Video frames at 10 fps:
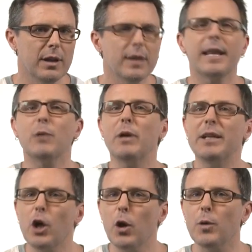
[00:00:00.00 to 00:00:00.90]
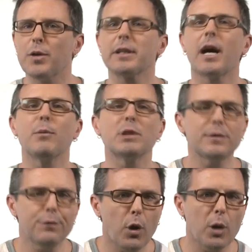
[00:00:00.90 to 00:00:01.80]
then we know that I was
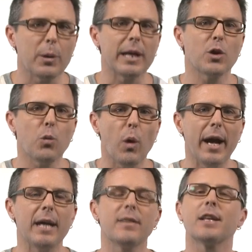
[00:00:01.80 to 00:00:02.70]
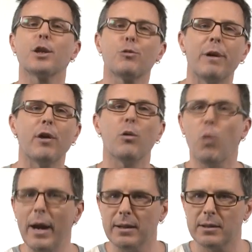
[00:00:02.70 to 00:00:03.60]
following the way that the river
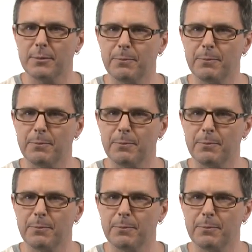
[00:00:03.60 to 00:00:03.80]
went.